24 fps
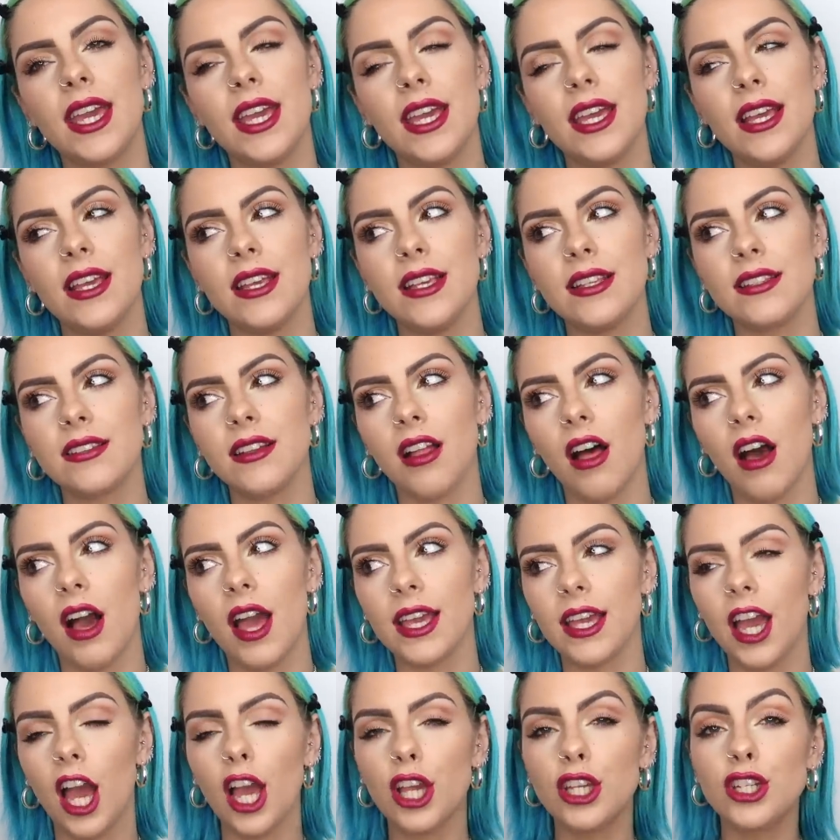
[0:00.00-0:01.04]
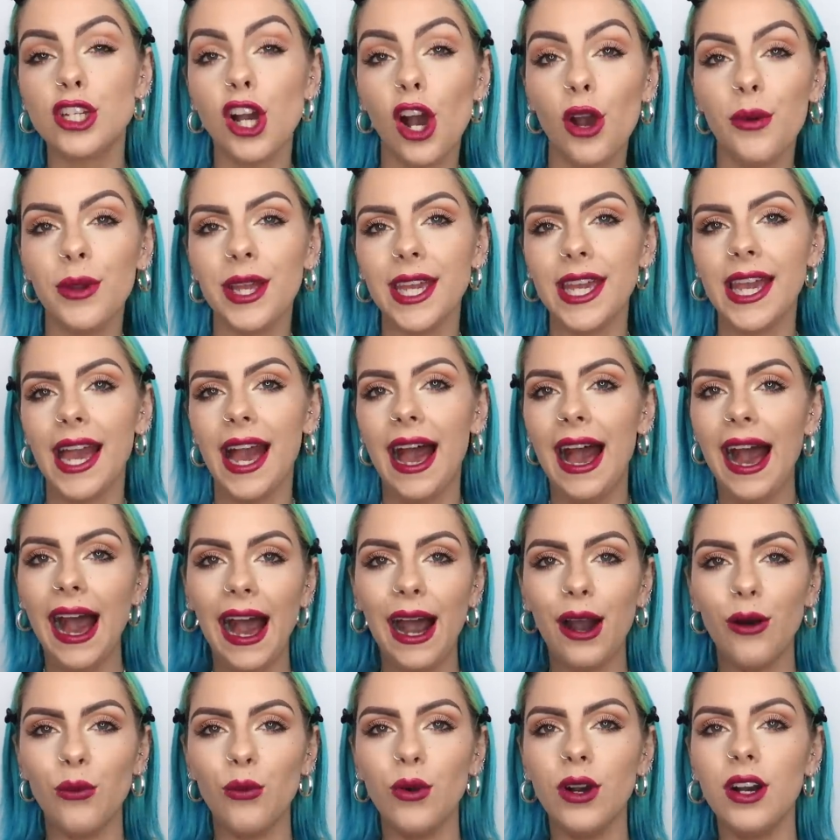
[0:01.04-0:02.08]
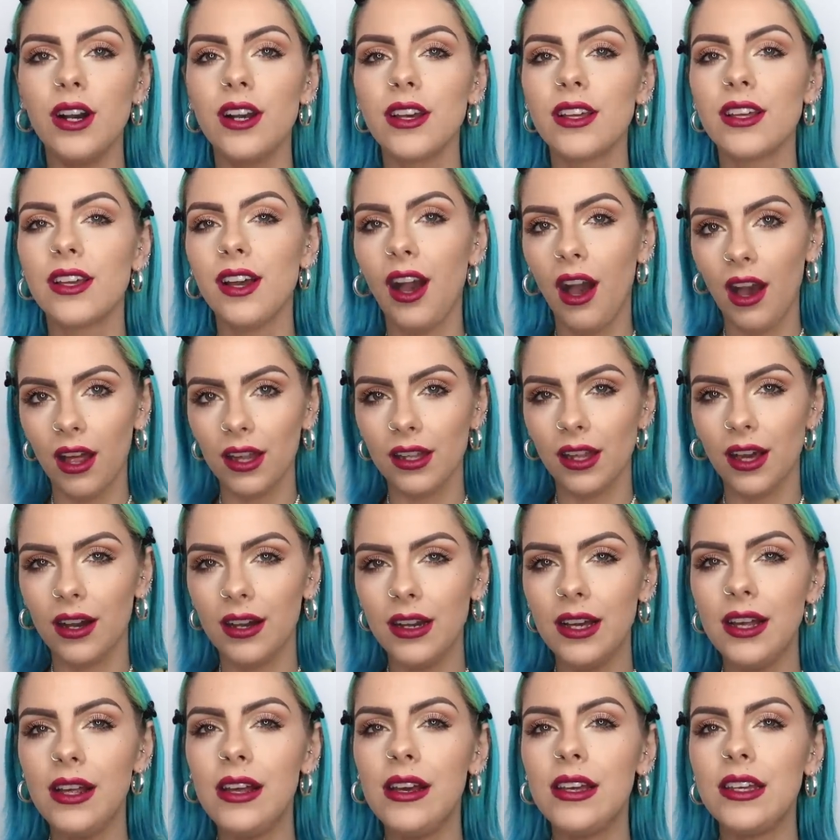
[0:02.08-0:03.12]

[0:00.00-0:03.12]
is like a going out colour.